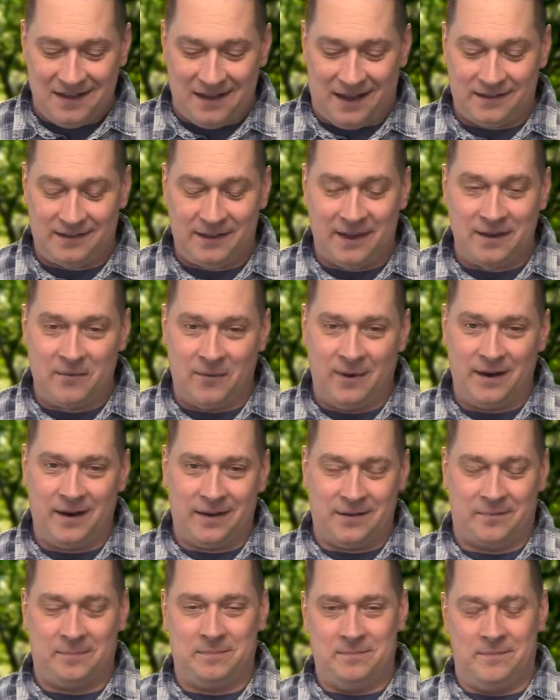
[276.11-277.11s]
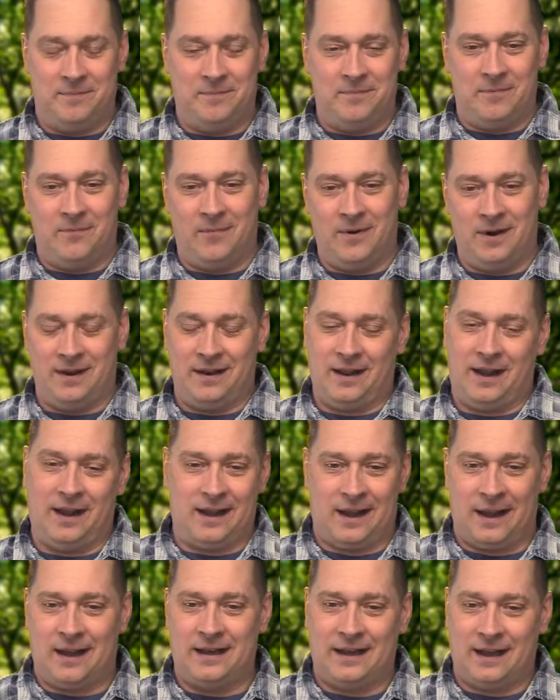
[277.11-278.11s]
I think one of the one I,
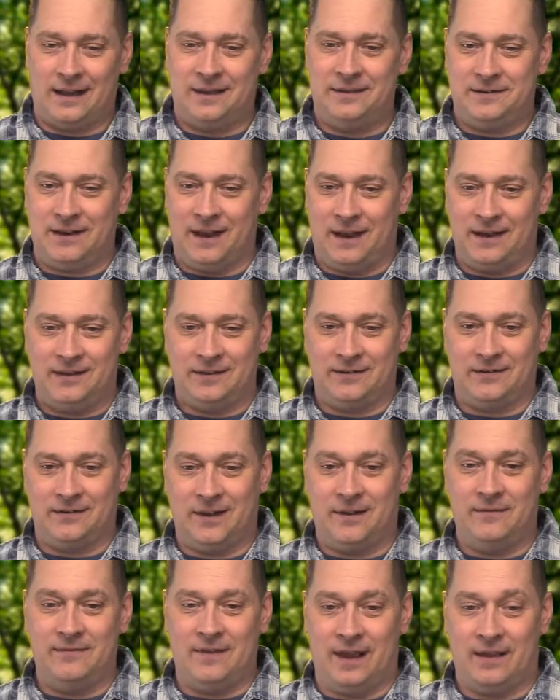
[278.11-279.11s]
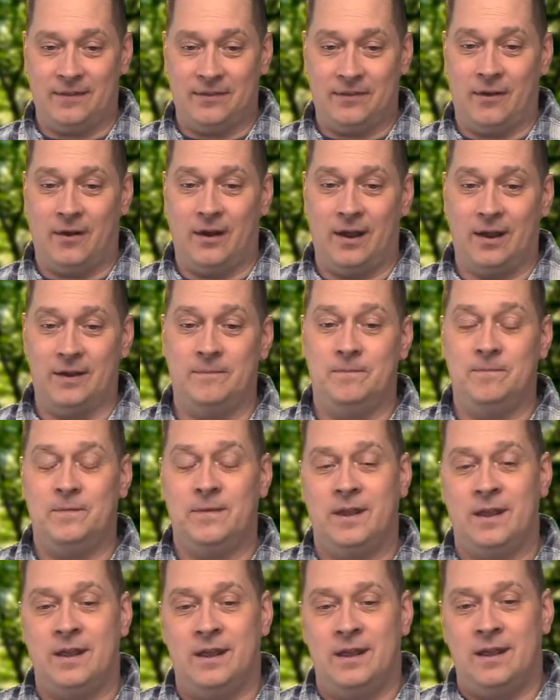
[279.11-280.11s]
I, I just love that thought
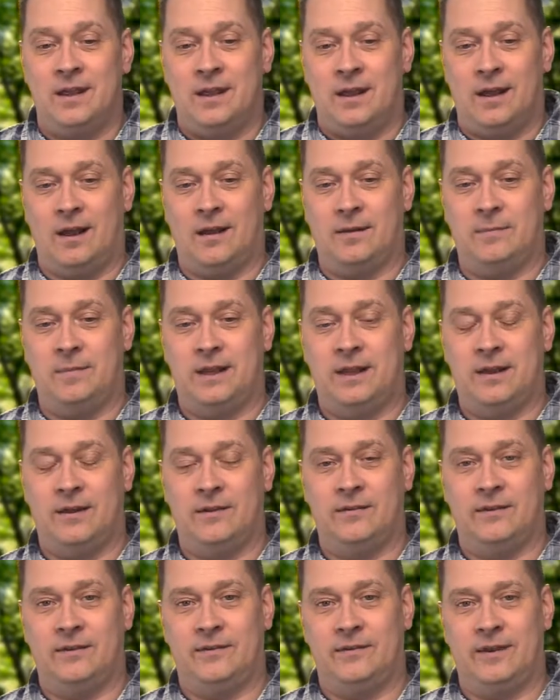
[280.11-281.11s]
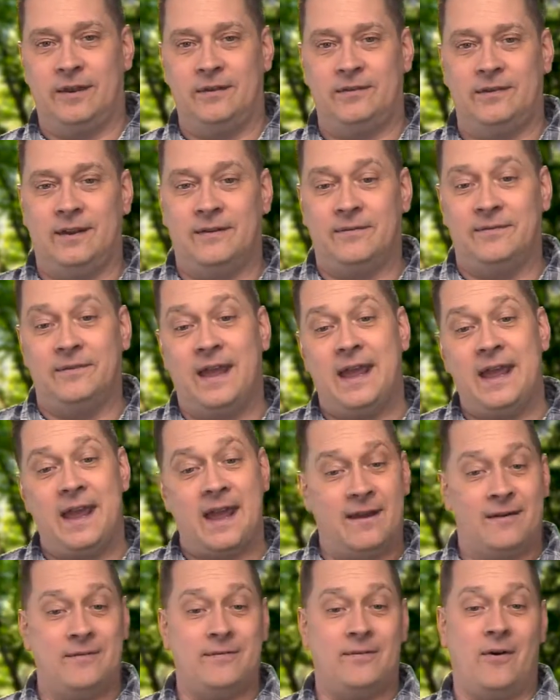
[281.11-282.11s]
uh, because it says, if they
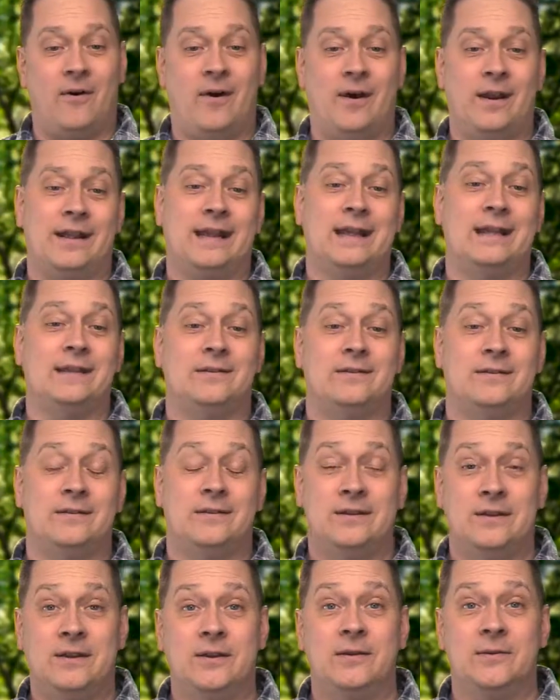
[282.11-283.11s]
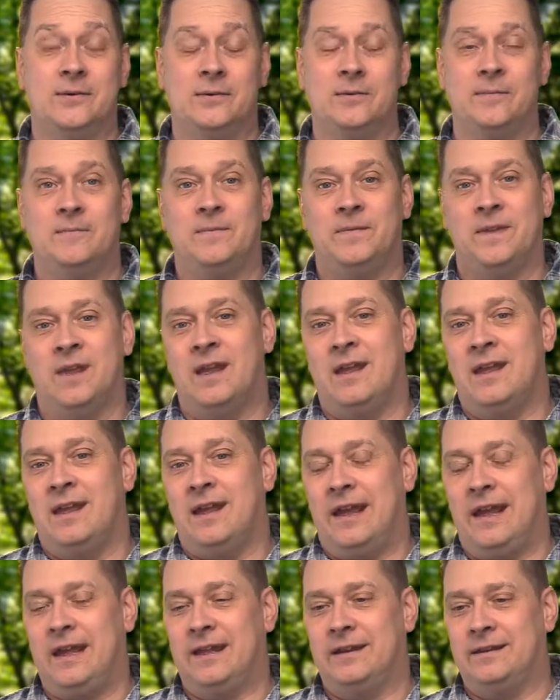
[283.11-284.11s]
have aught against you.
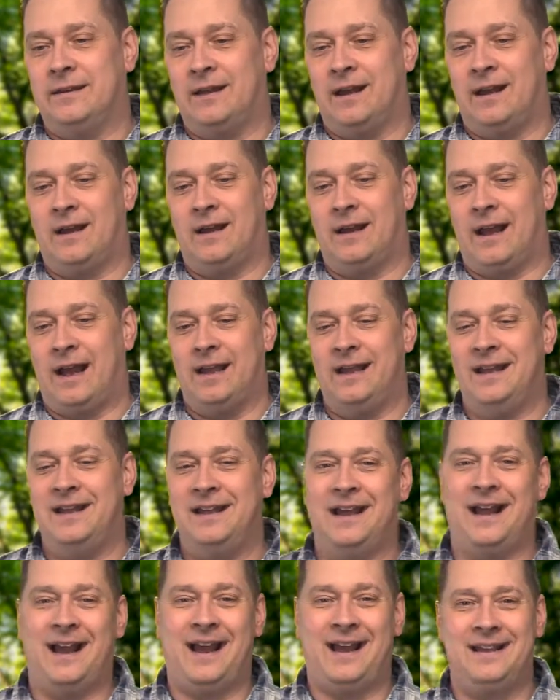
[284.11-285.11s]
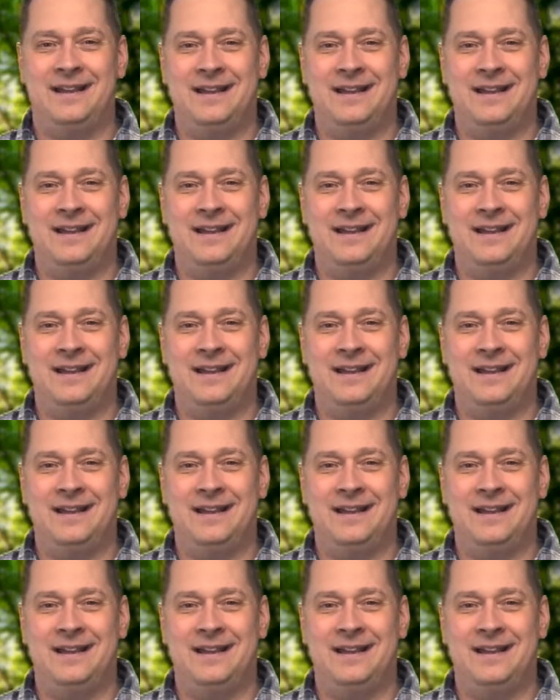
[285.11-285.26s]
And uh, I, I,